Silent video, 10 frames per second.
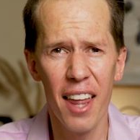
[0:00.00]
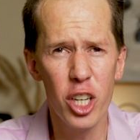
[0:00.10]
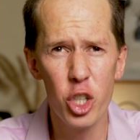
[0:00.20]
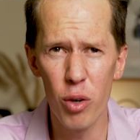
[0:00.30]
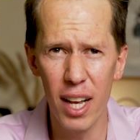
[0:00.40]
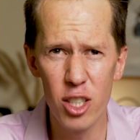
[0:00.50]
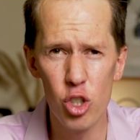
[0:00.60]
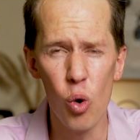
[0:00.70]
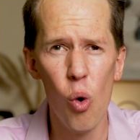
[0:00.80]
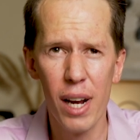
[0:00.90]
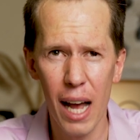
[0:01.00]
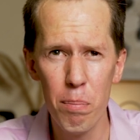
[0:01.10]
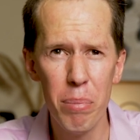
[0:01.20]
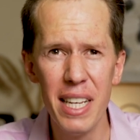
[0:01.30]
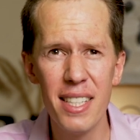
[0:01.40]
other trusts or
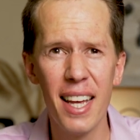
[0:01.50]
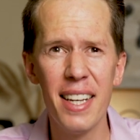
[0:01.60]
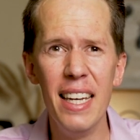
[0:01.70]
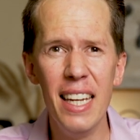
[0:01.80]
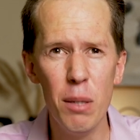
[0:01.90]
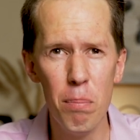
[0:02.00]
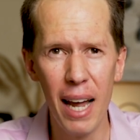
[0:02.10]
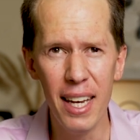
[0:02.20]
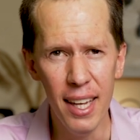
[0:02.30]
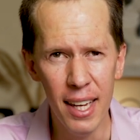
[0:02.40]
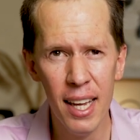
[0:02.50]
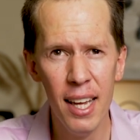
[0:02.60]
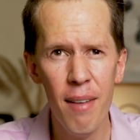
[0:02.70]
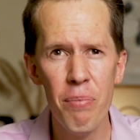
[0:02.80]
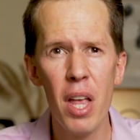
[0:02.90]
companies that need money,
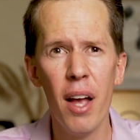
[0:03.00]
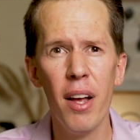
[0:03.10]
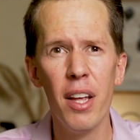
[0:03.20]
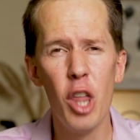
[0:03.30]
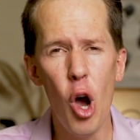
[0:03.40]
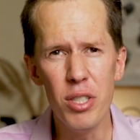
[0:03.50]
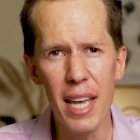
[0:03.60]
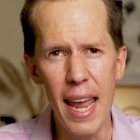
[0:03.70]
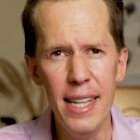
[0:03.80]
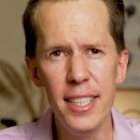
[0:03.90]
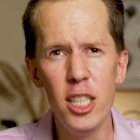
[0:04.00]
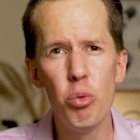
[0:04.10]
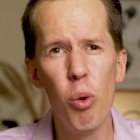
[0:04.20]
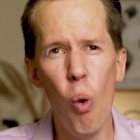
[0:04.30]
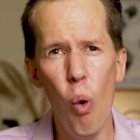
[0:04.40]
those entities will